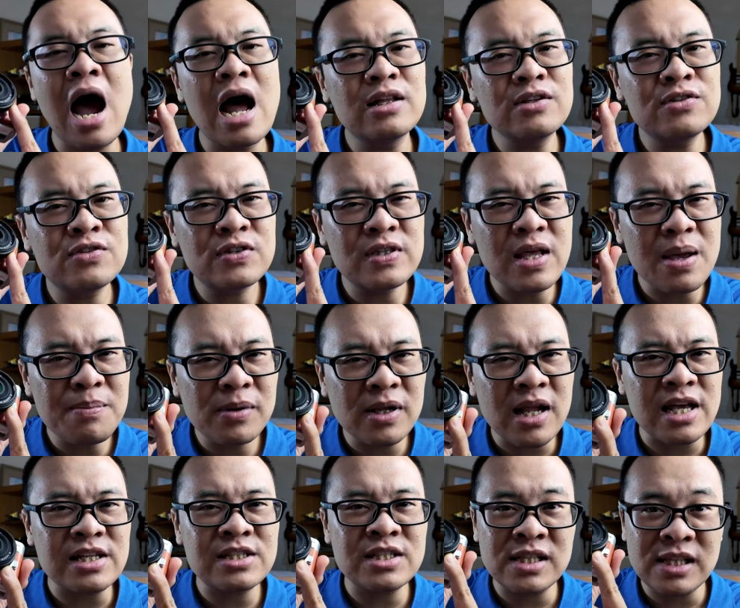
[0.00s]

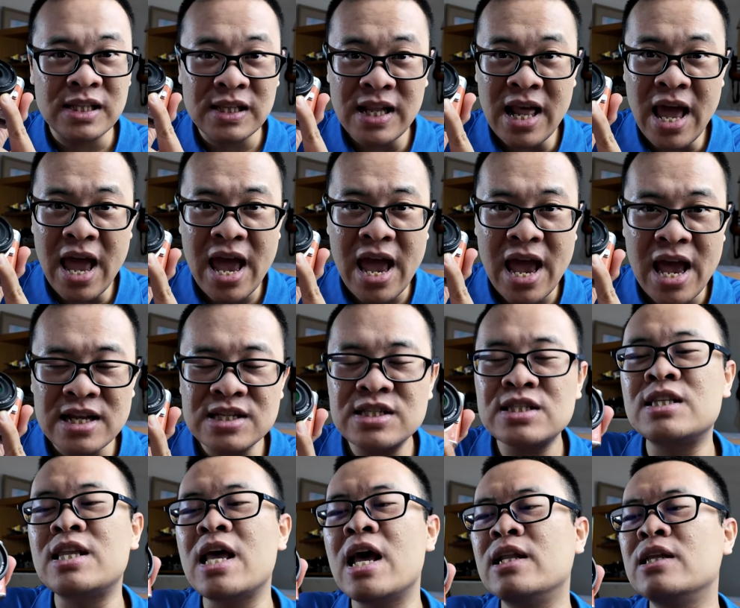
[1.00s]
unstabilized
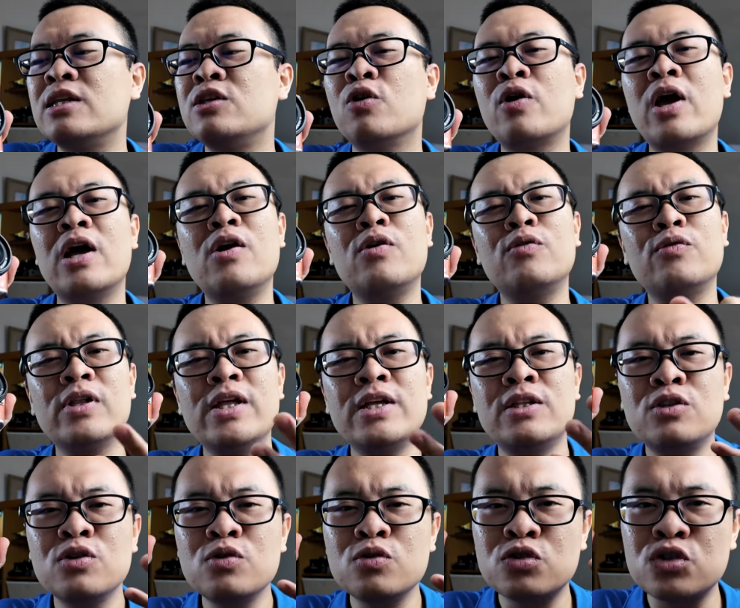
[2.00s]
lens, then you cannot really
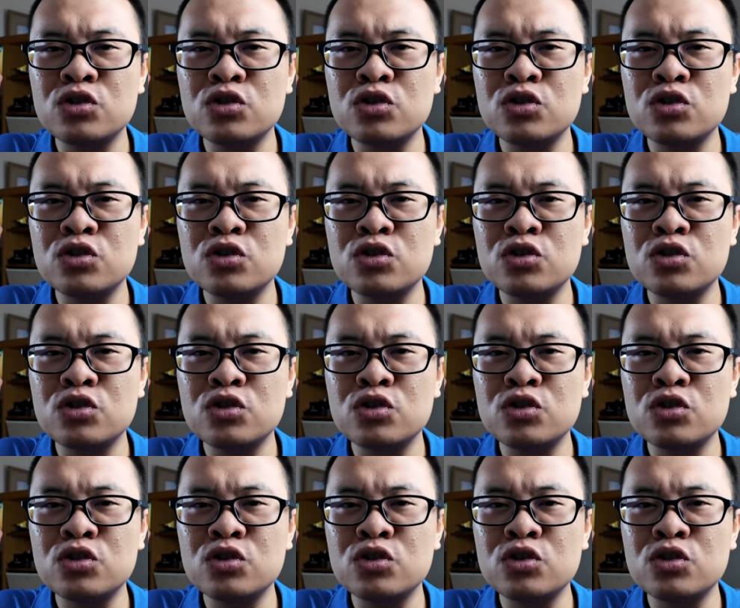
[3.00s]
do